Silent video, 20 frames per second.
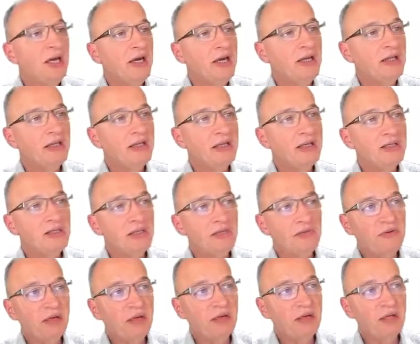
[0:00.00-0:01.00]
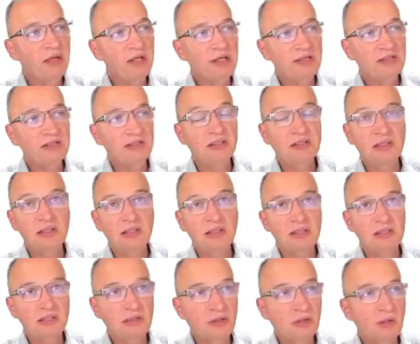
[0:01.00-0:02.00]
and takes the value that's in
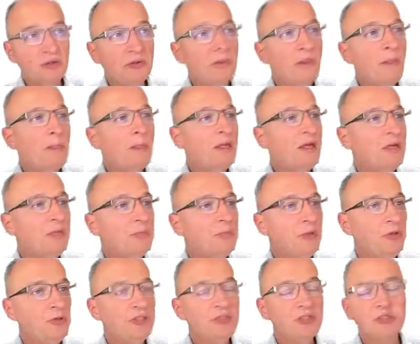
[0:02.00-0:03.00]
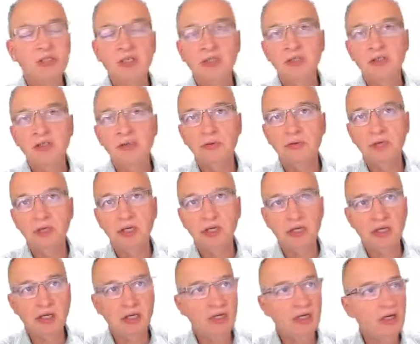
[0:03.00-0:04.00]
T0 and puts into
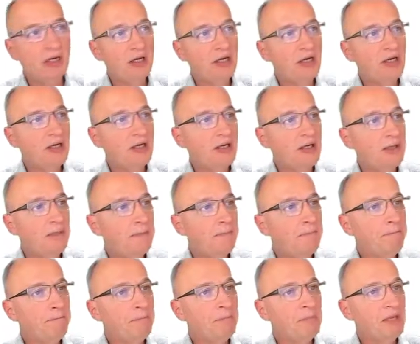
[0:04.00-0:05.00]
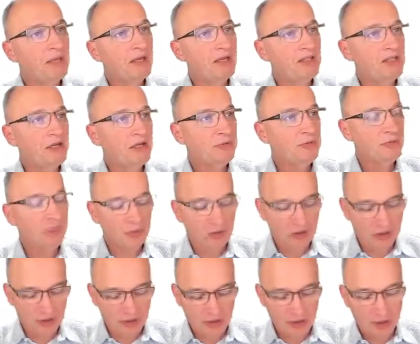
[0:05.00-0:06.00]
the exception
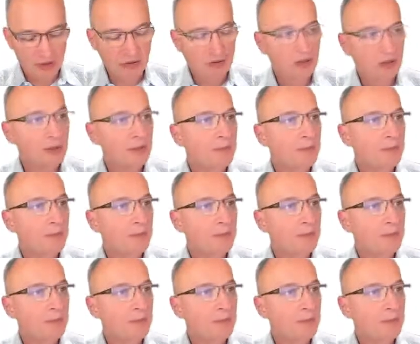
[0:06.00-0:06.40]
program counter.